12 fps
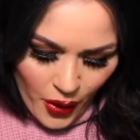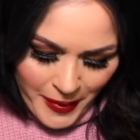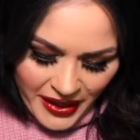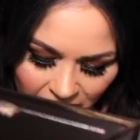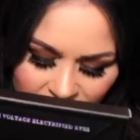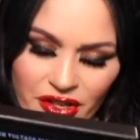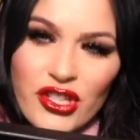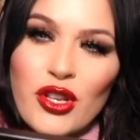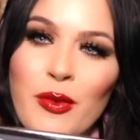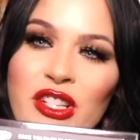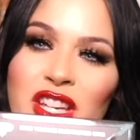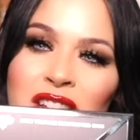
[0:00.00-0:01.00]
Oh my god, there's
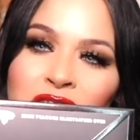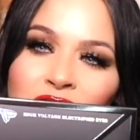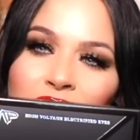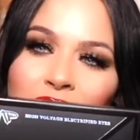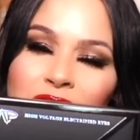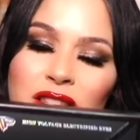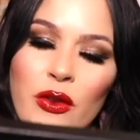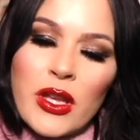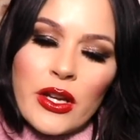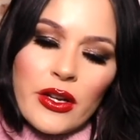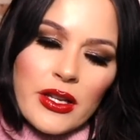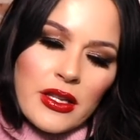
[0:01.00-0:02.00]
so much in here, guys. So
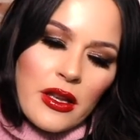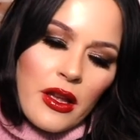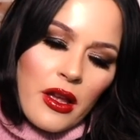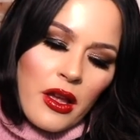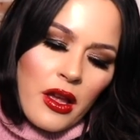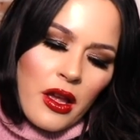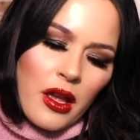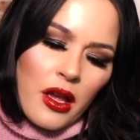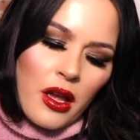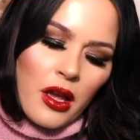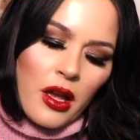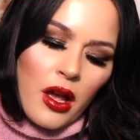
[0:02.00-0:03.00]
here is a...
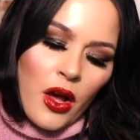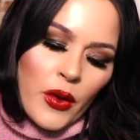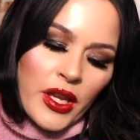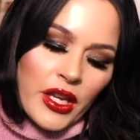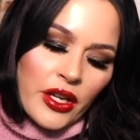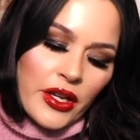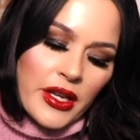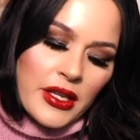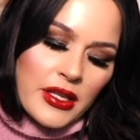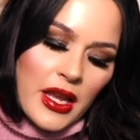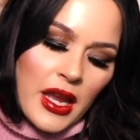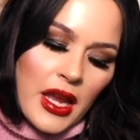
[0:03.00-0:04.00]
Oh, here
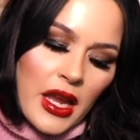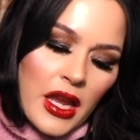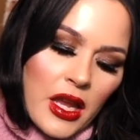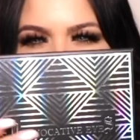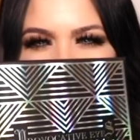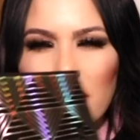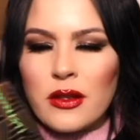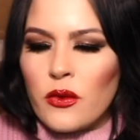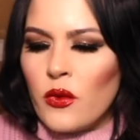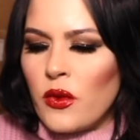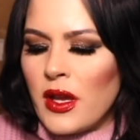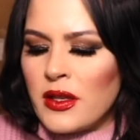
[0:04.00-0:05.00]
is a... This is...
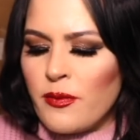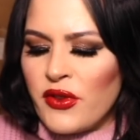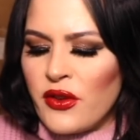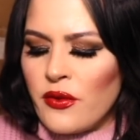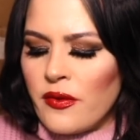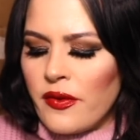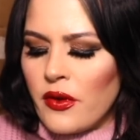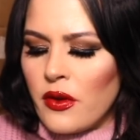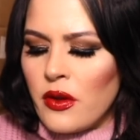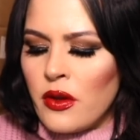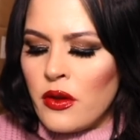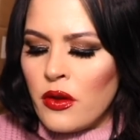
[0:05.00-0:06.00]
Ooh, that's
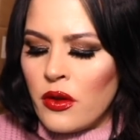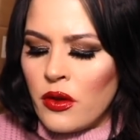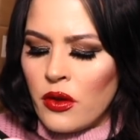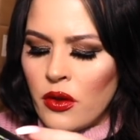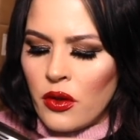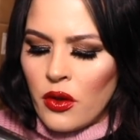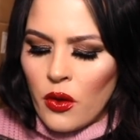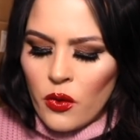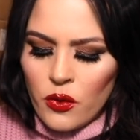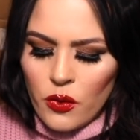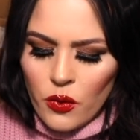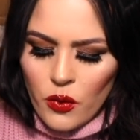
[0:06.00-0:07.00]
beautiful.
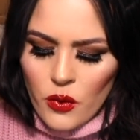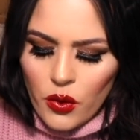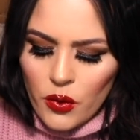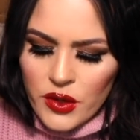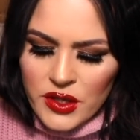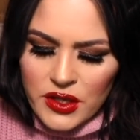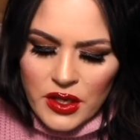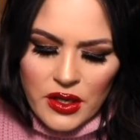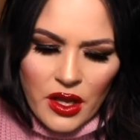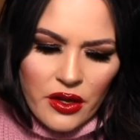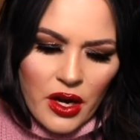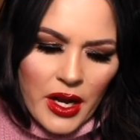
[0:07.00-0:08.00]
Ooh, oh, this is
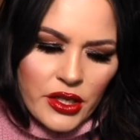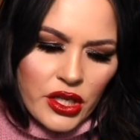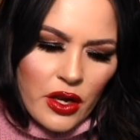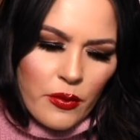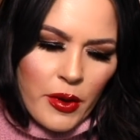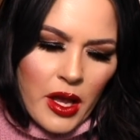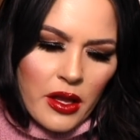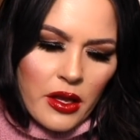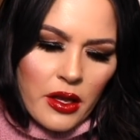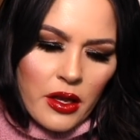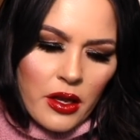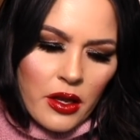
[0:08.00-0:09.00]
another eyeshadow palette.